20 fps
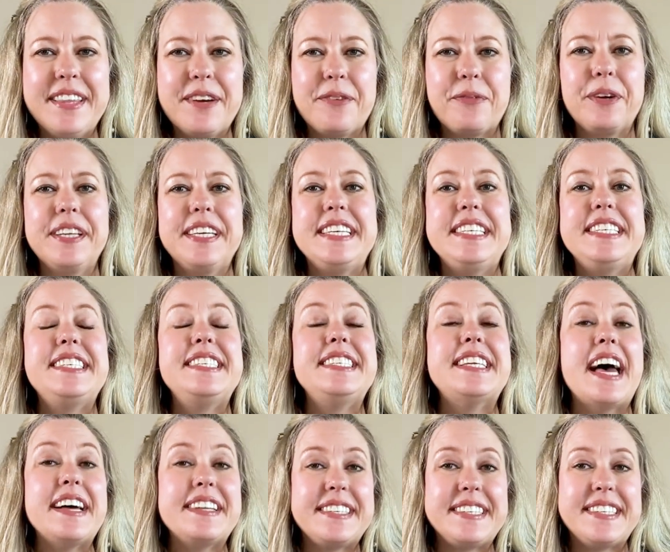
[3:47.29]
that really
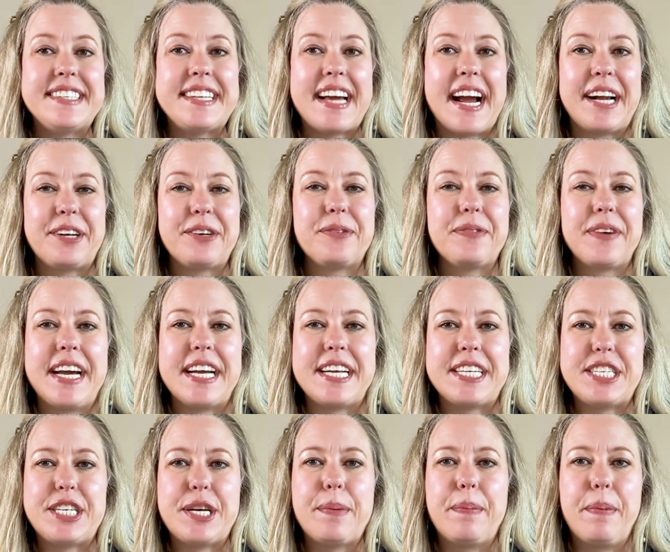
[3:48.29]
sets Steiner
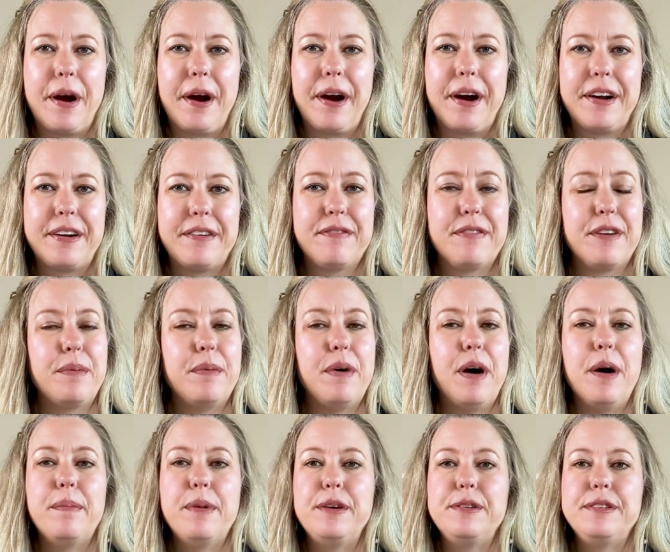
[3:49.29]
Ranch apart from
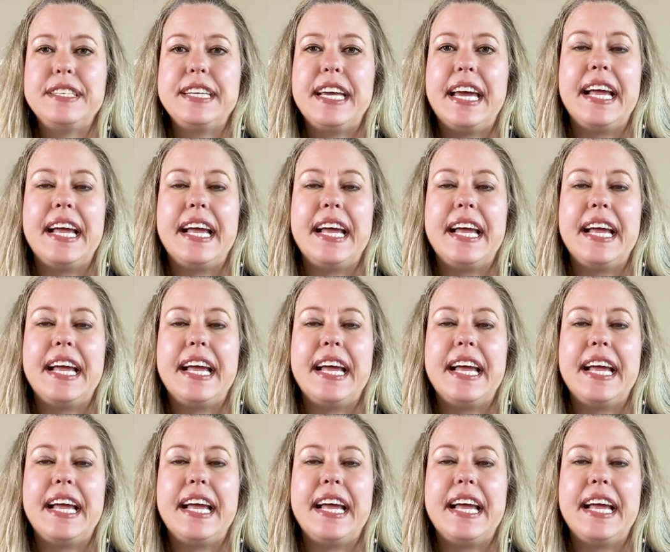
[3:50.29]
almost